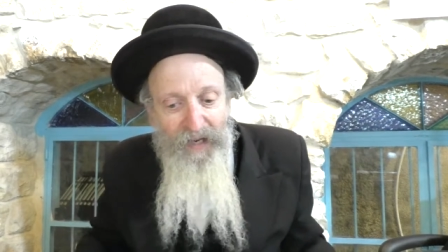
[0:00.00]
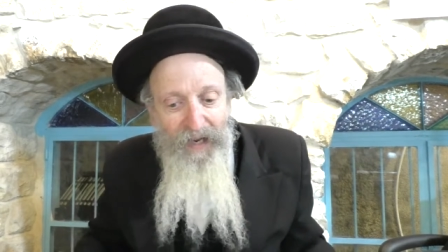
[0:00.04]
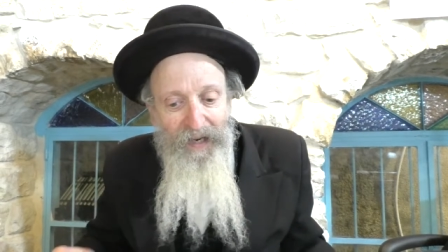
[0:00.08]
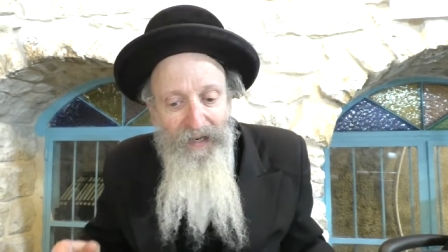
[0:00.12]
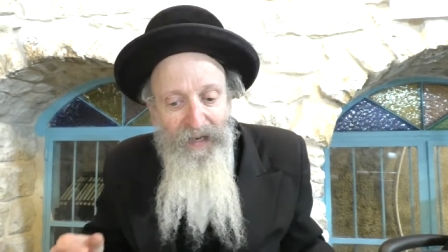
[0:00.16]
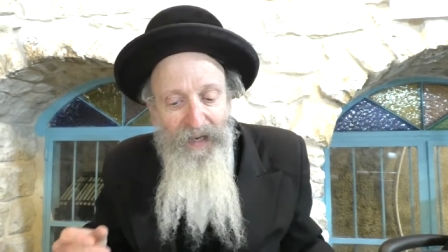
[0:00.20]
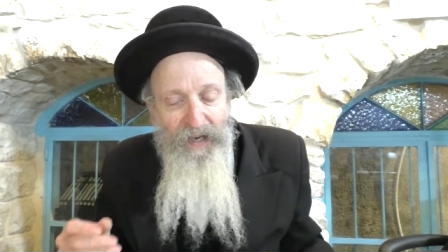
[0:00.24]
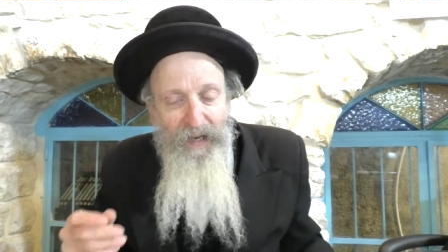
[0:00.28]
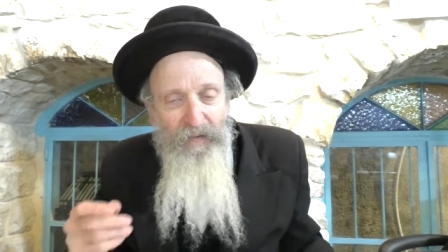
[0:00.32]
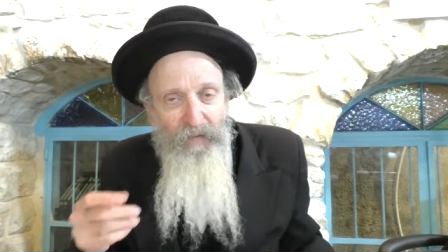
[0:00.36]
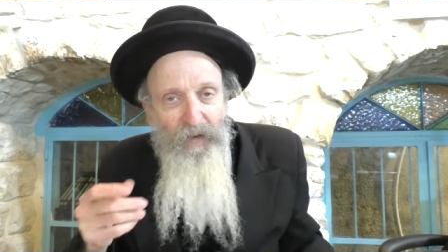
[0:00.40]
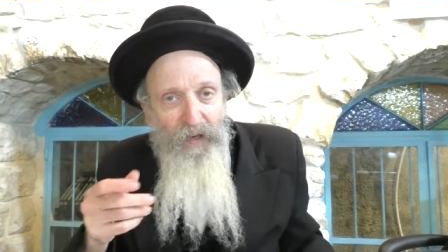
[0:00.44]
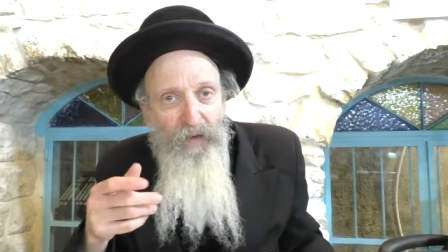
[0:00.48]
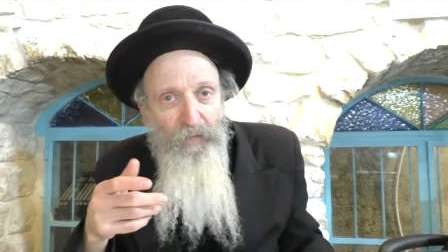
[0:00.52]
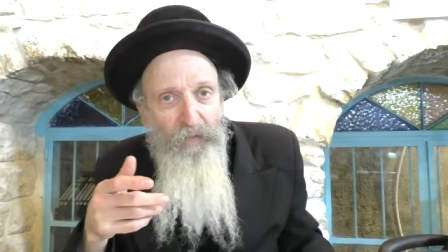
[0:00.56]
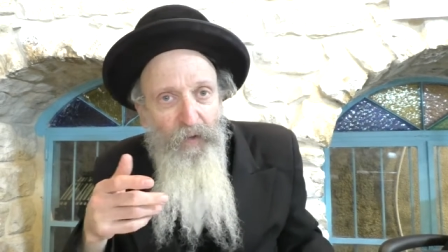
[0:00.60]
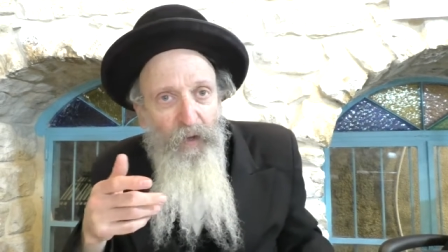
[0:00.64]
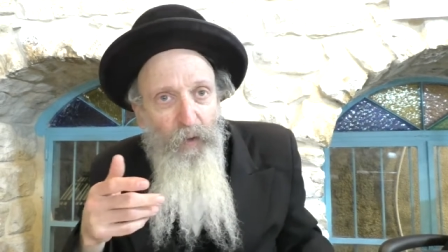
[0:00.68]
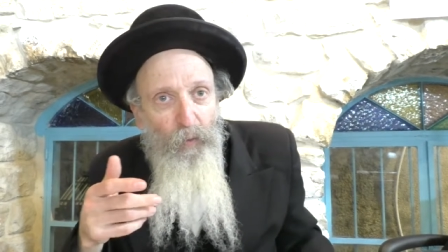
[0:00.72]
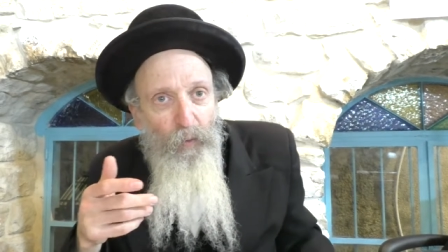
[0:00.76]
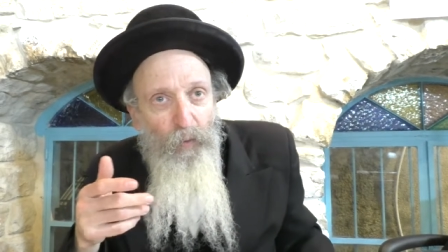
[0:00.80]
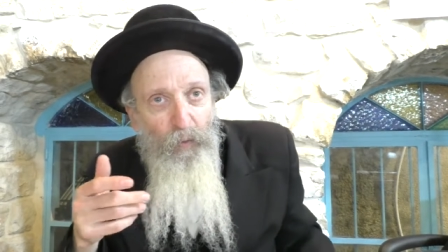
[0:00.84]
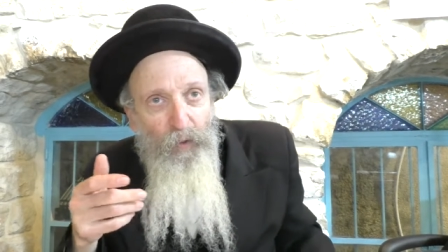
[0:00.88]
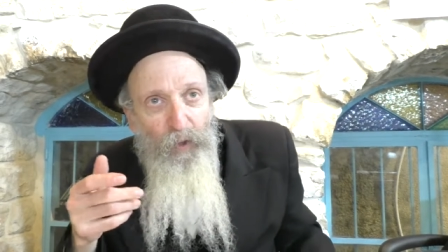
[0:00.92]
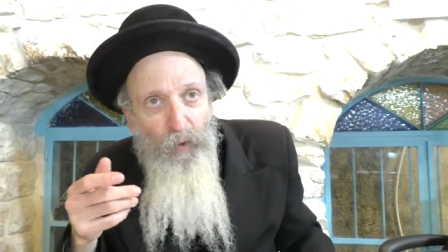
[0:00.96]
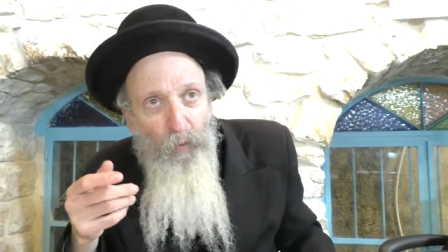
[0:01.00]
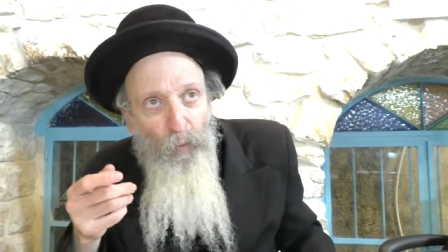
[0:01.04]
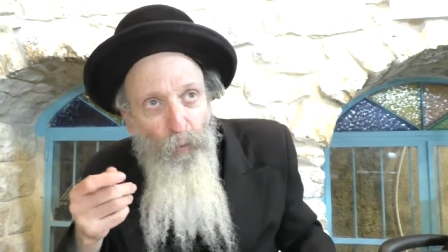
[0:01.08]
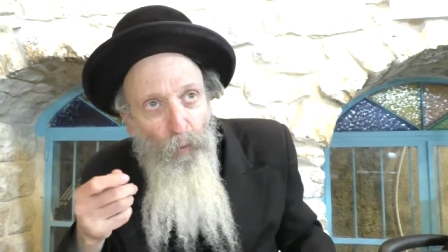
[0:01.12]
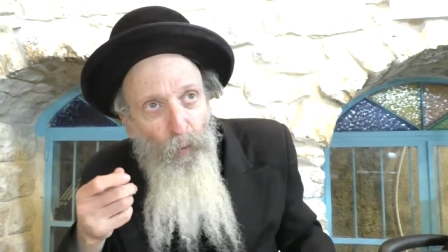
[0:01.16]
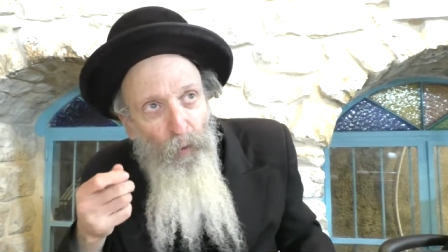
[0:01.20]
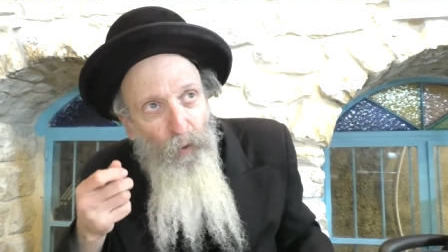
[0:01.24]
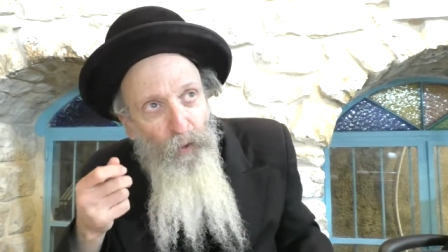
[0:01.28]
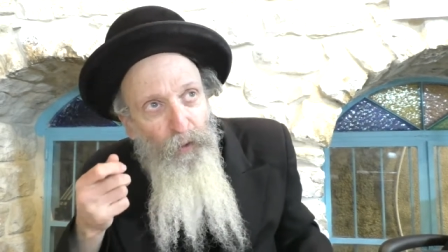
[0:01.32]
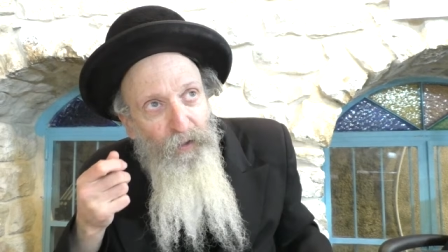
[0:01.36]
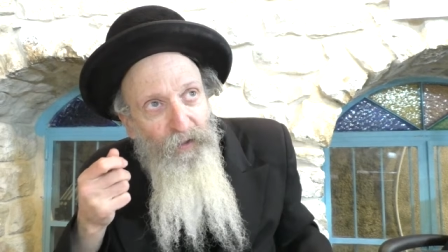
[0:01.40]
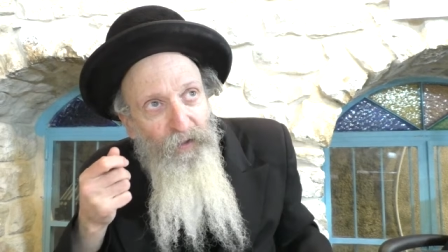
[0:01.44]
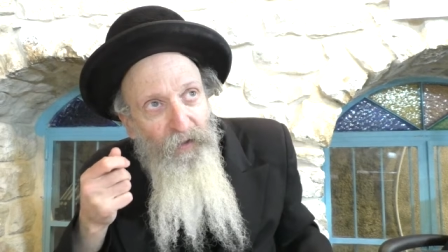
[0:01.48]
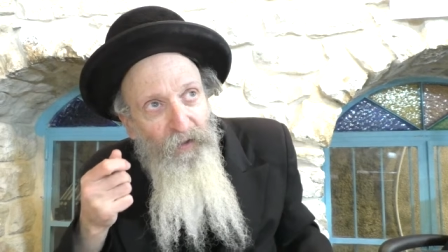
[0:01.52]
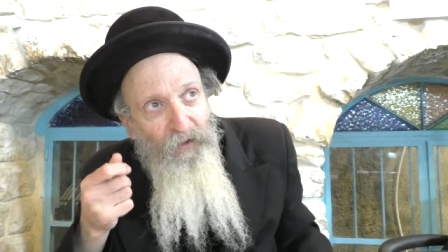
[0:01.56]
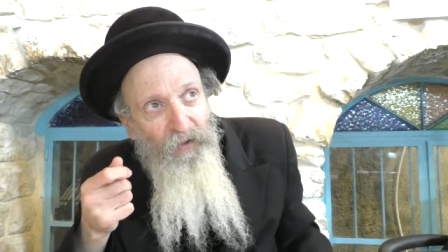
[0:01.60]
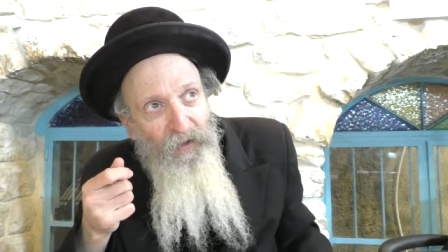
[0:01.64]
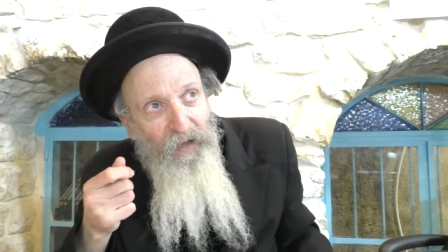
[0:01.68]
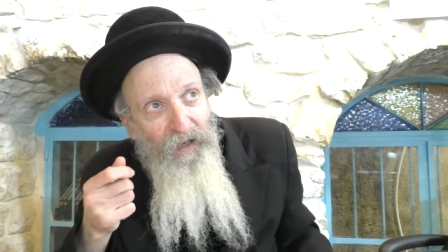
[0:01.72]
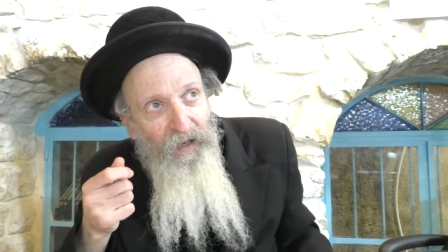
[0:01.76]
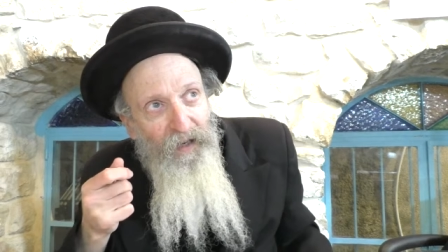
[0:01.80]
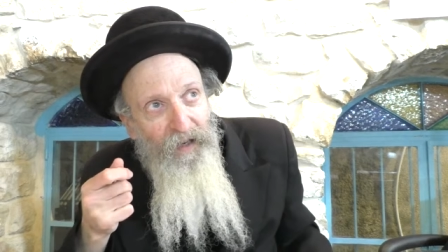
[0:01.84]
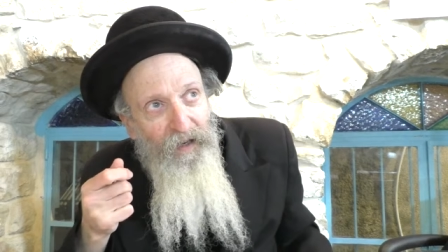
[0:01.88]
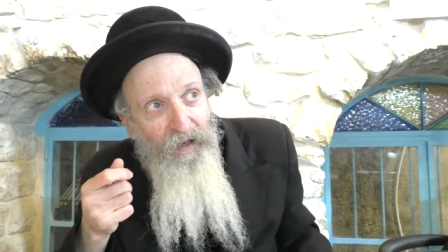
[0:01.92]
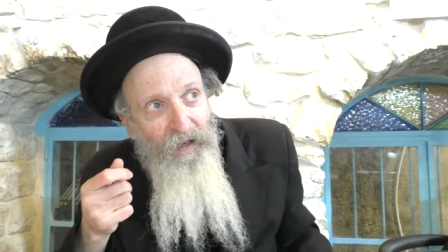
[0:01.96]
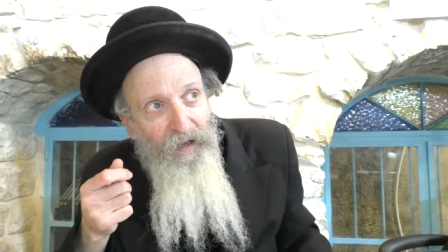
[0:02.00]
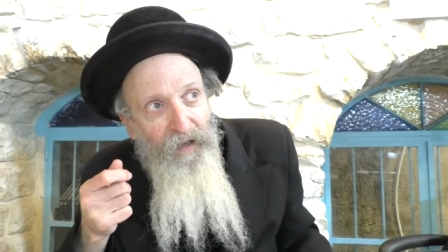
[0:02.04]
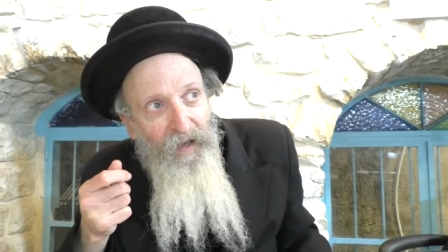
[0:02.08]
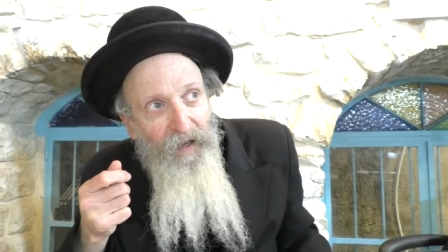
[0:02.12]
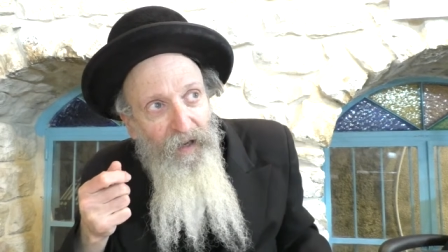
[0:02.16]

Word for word: And even if there, you were to think